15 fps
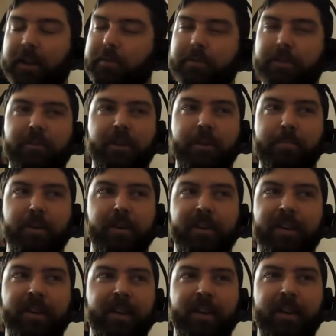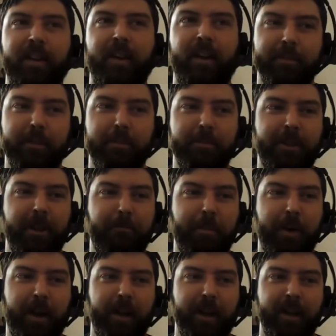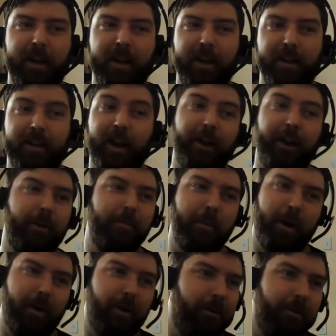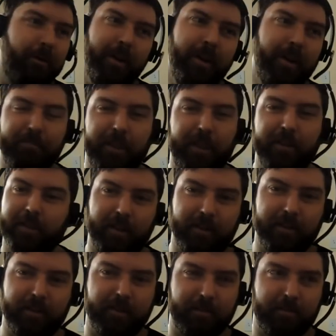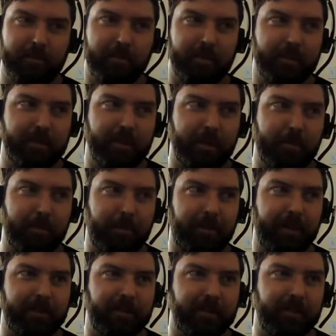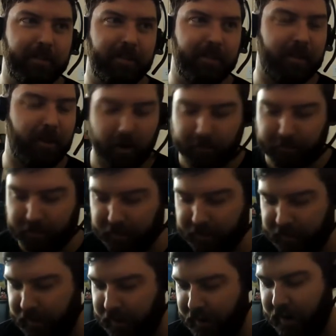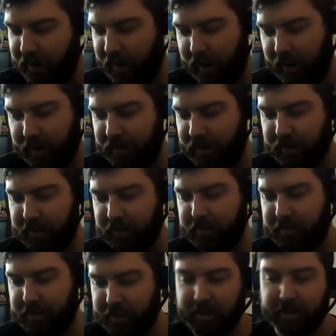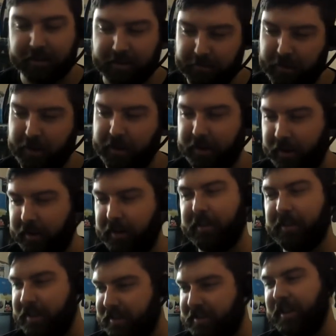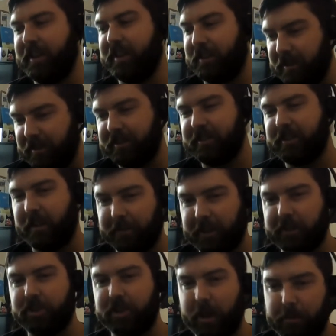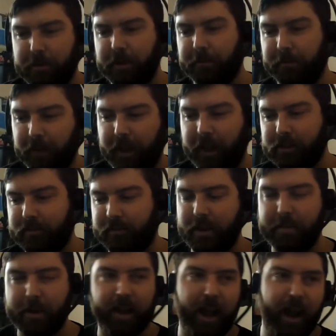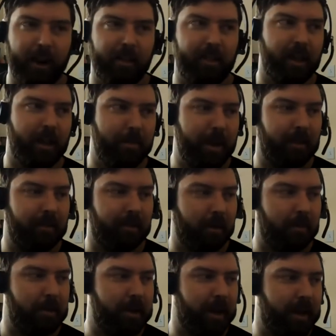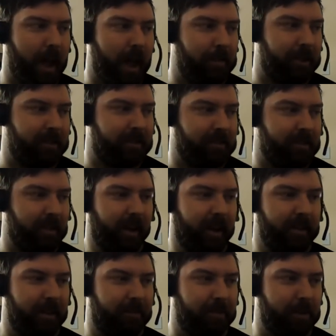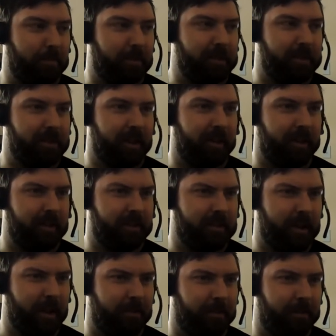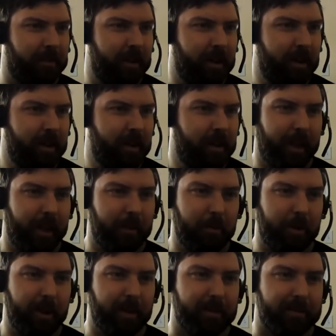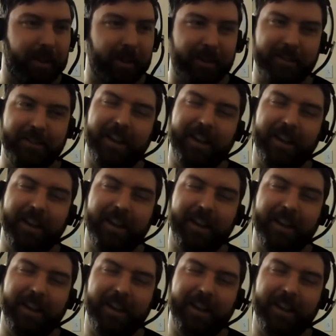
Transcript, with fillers: That was a great book. Some stuff by uh, Kiel Moe. He's a, he's a, he's a professor at Harvard and he he did some very good, at least like good stuff that shapes your philosophy about how to think about thermodynamics. I definitely appreciated his stuff. And what else I could